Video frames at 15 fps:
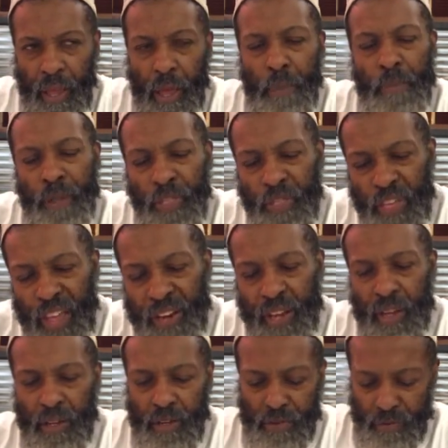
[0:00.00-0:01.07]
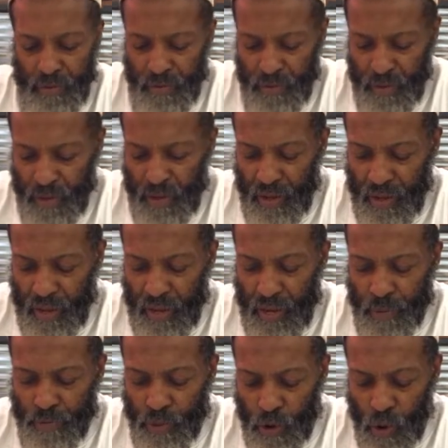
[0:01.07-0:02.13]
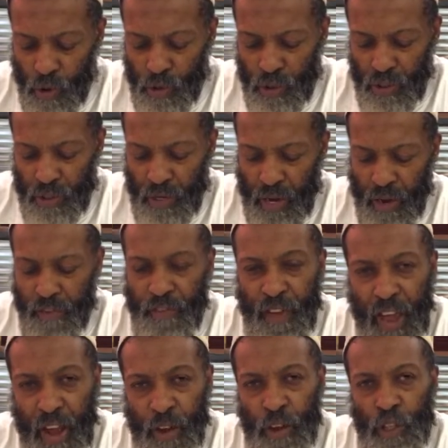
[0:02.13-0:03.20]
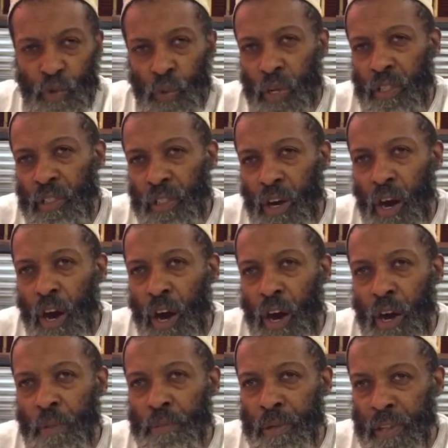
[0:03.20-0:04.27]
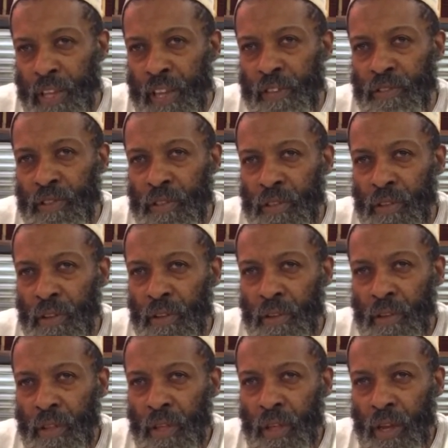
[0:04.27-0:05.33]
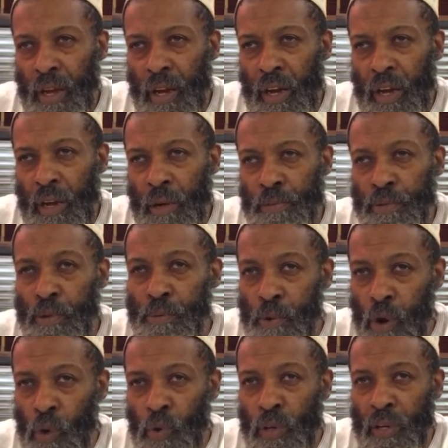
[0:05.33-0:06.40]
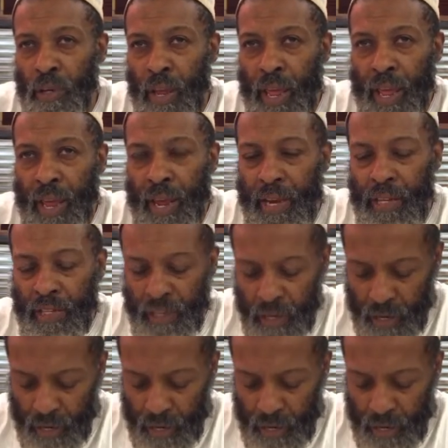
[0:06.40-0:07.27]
empathetic approach and values which our beliefs promote and